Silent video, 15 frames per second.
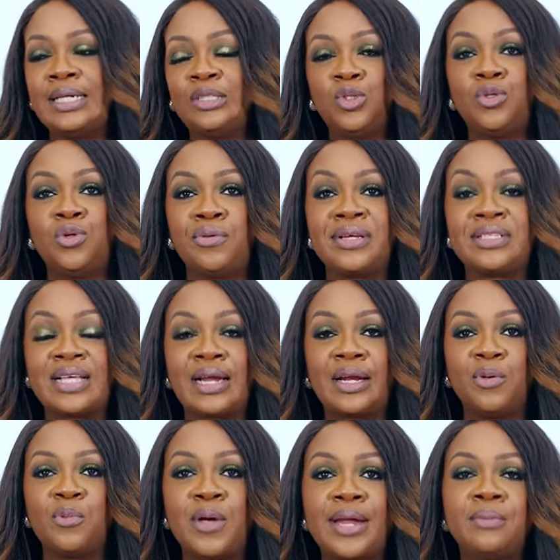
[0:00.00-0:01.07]
I don't know
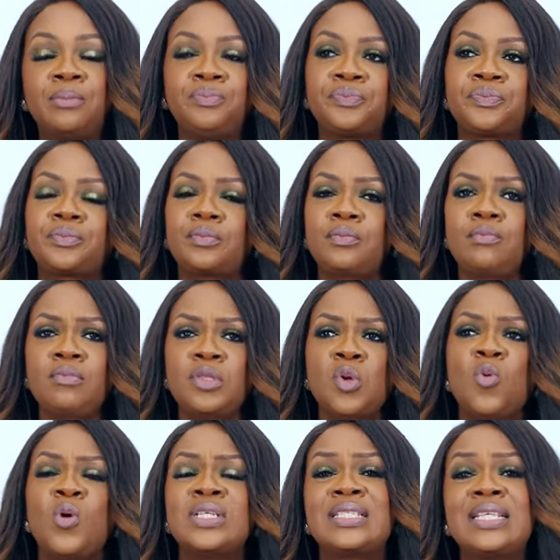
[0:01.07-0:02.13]
exactly when,
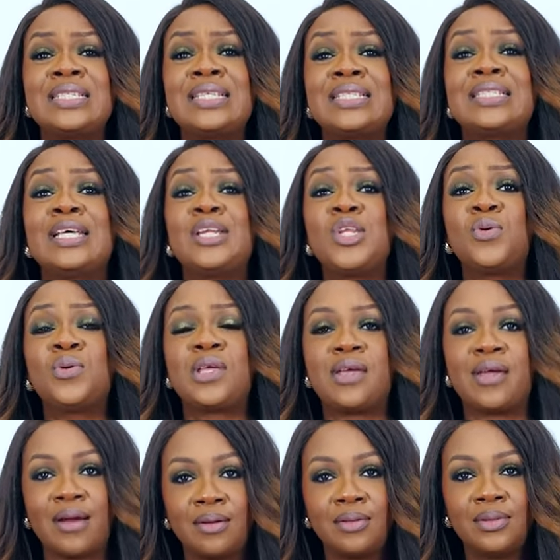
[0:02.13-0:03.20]
was this is a new
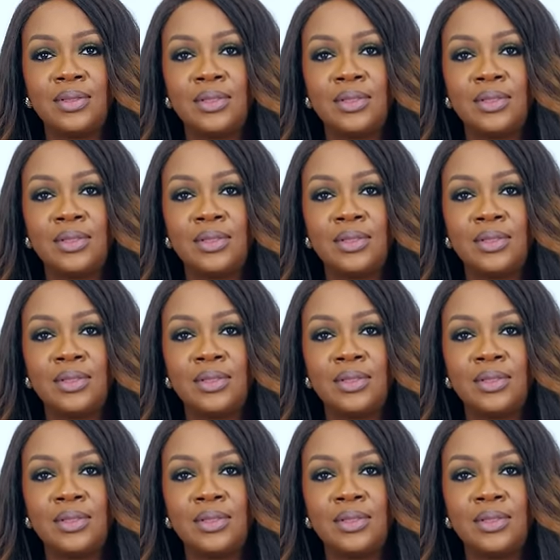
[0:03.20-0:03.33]
year.